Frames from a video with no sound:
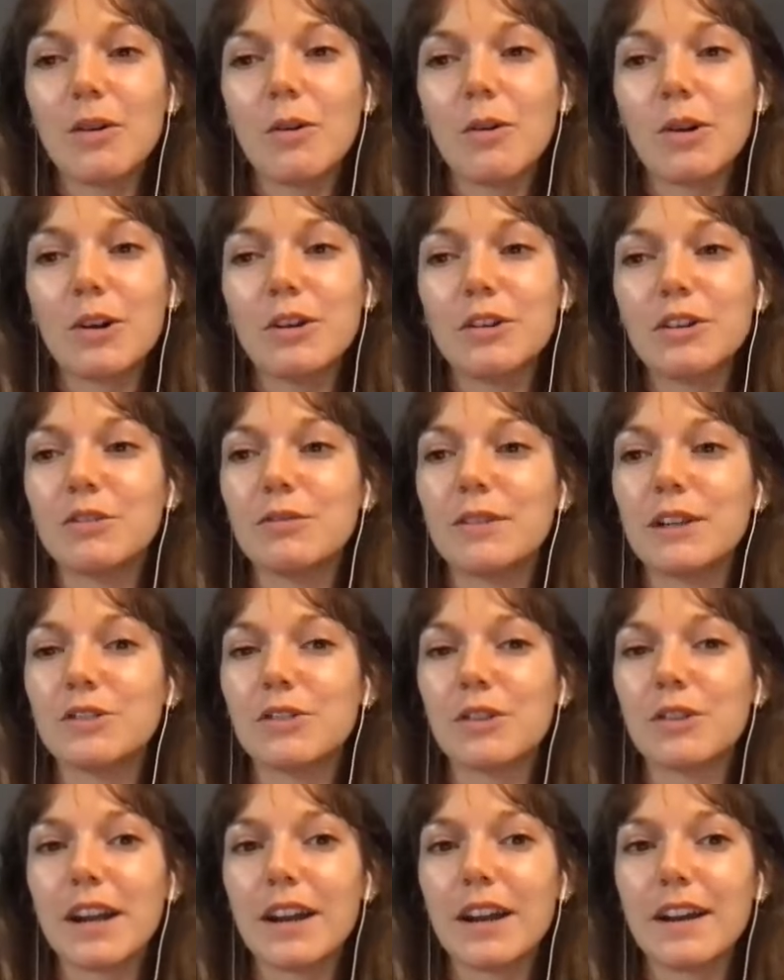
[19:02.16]
or you can raise your
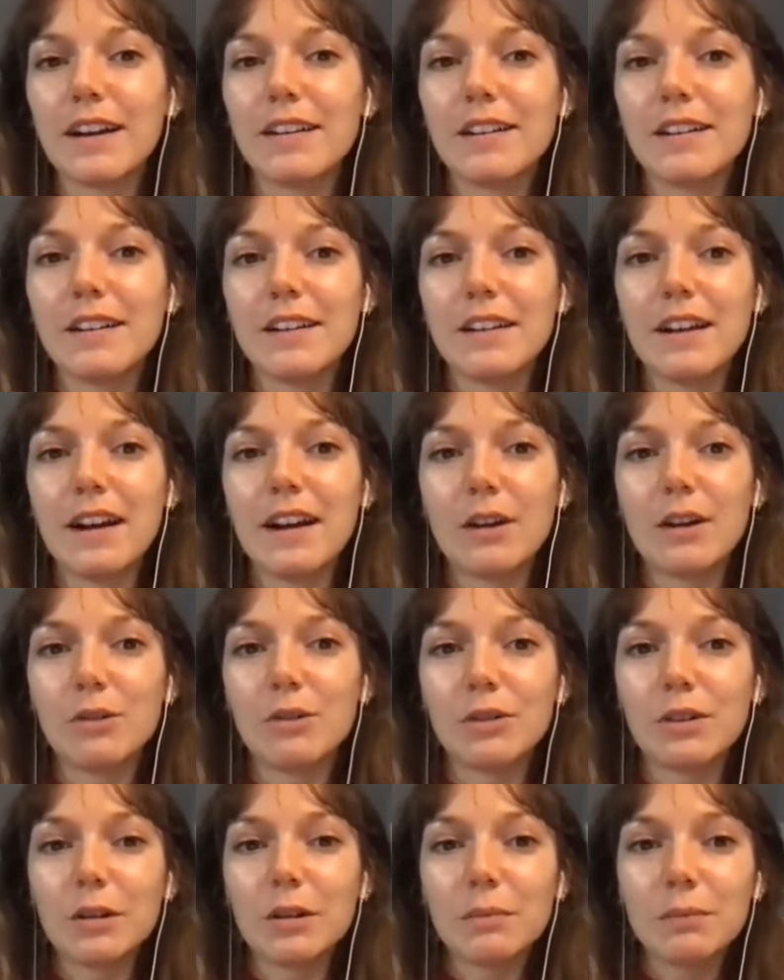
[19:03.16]
hand and I
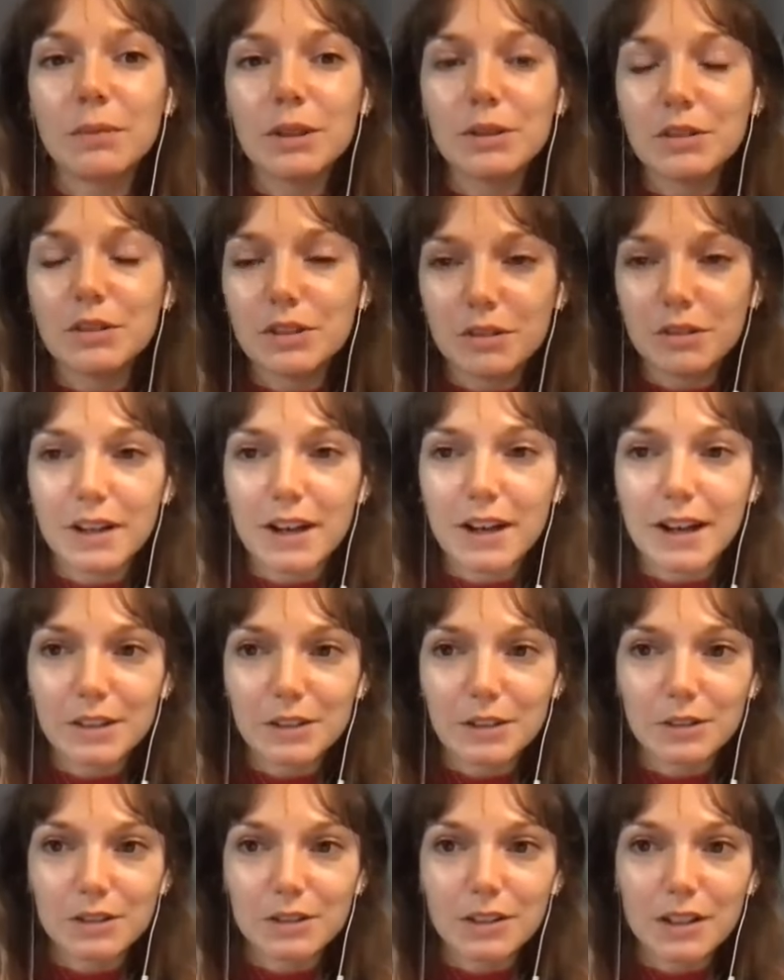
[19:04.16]
will unmute you to
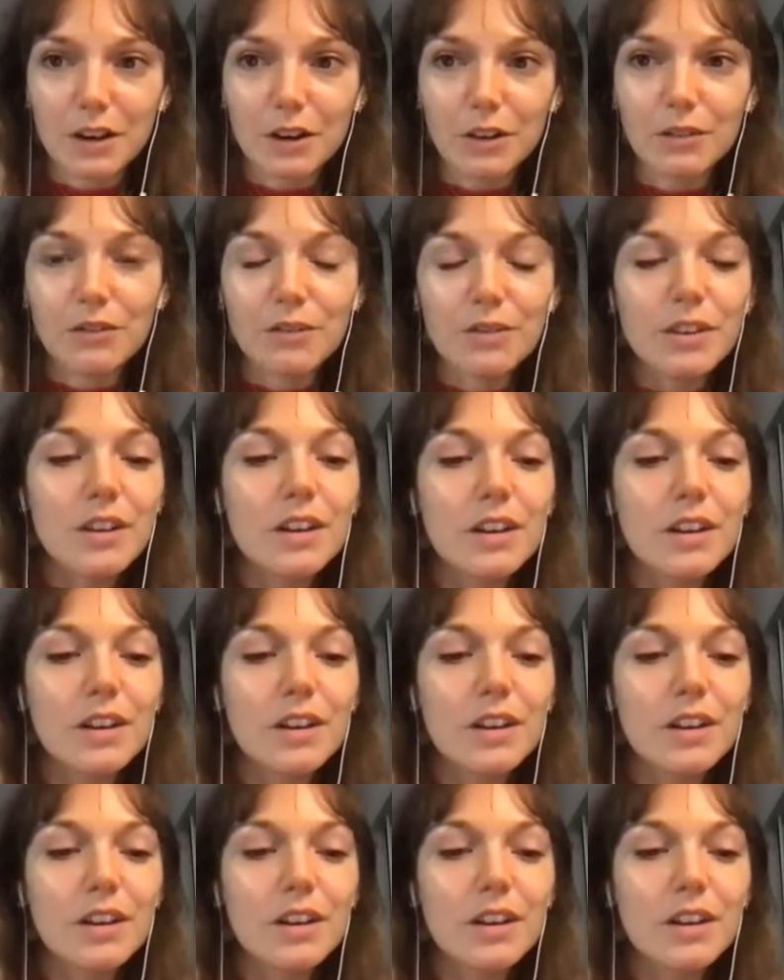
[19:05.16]
ask yourself.